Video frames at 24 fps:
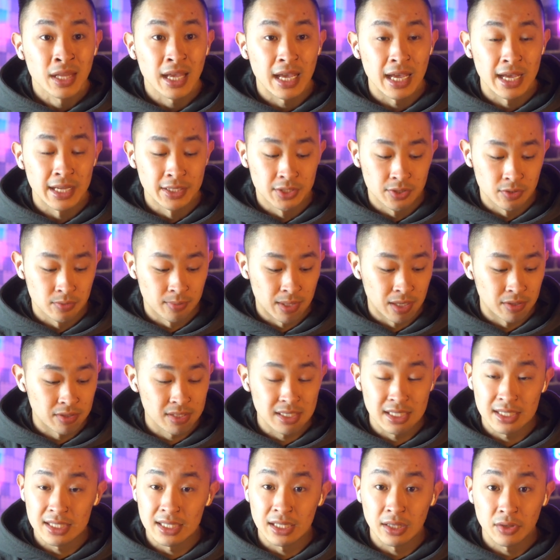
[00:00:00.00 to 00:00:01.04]
and to about
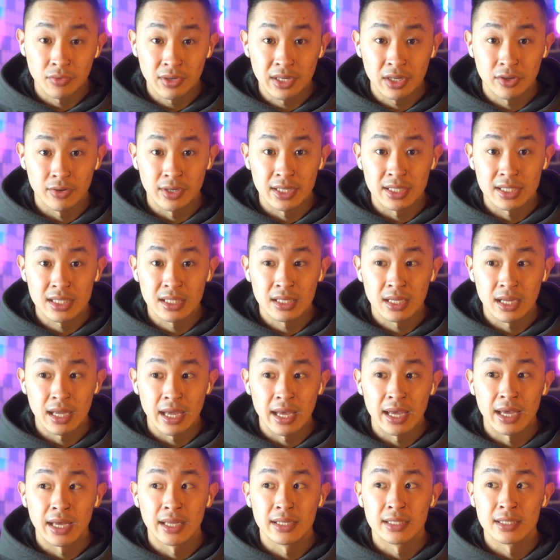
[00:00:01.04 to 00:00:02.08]
63 degrees.
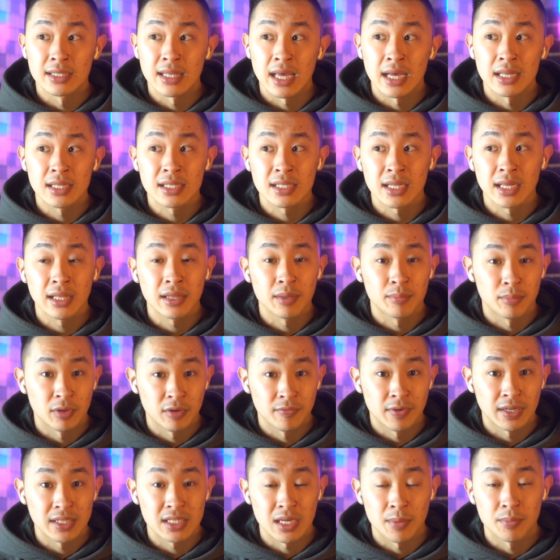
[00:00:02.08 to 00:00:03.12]
And that's like the
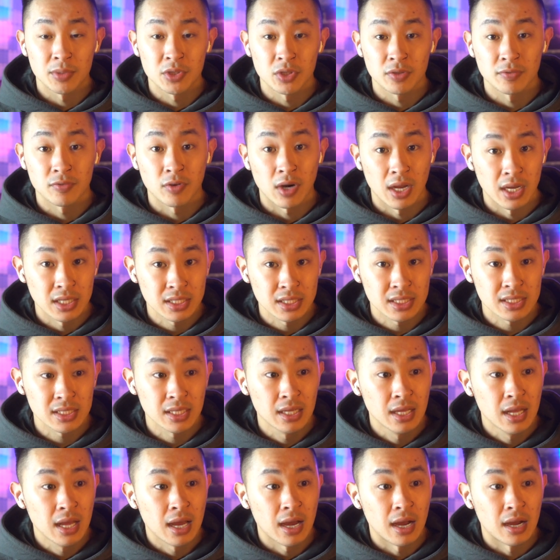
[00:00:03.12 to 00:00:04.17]
perfect temperature for us.
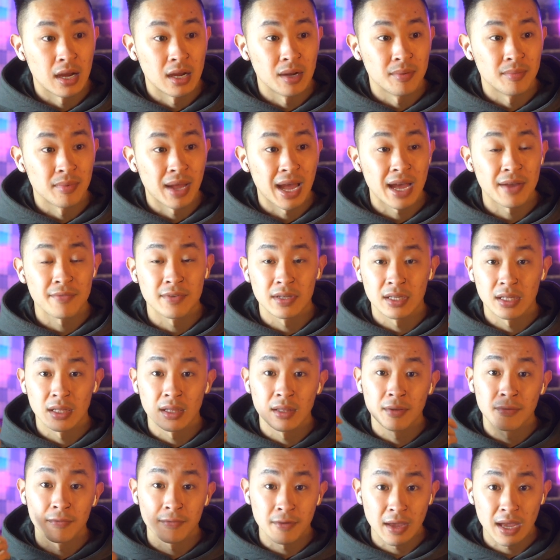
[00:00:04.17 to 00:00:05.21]
Having
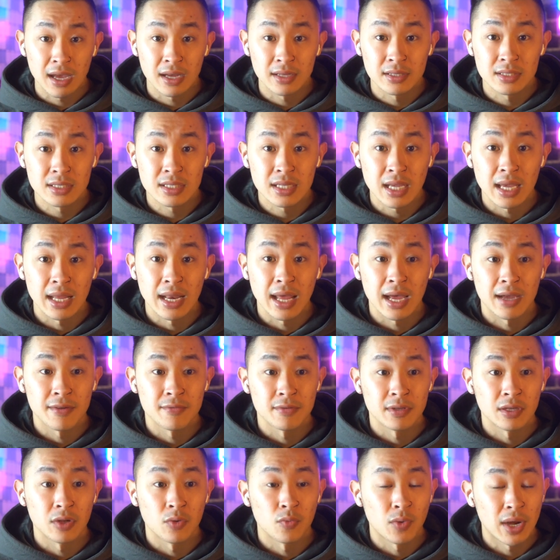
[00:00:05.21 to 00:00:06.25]
the fan and
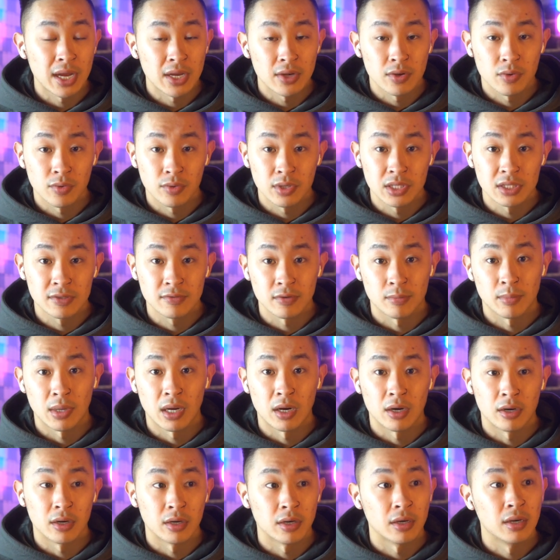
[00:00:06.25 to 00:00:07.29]
having white noise from
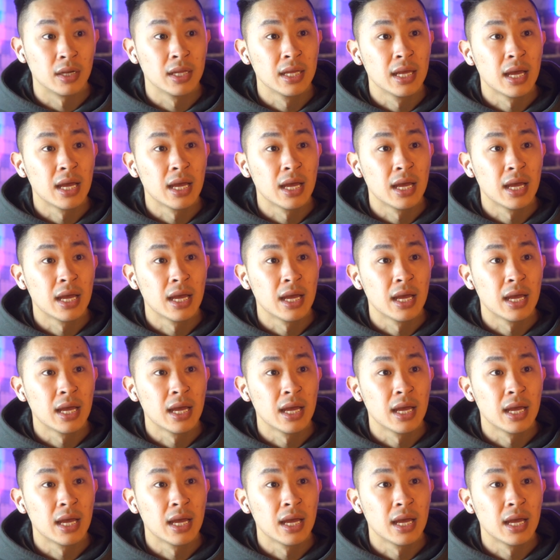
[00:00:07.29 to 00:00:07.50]
our